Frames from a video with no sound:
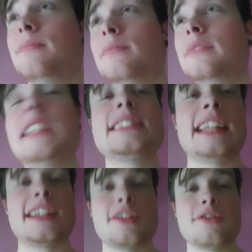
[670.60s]

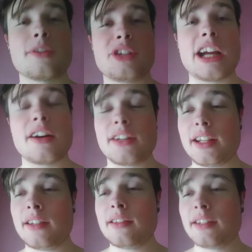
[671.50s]
disconnected from
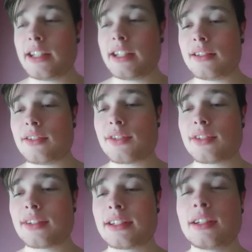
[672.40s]
reality,
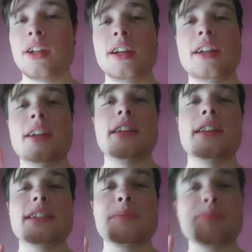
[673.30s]
is
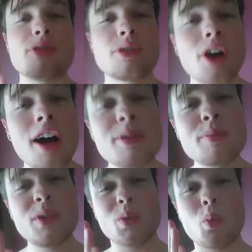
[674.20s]
a problem
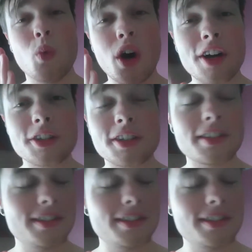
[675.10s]
with water.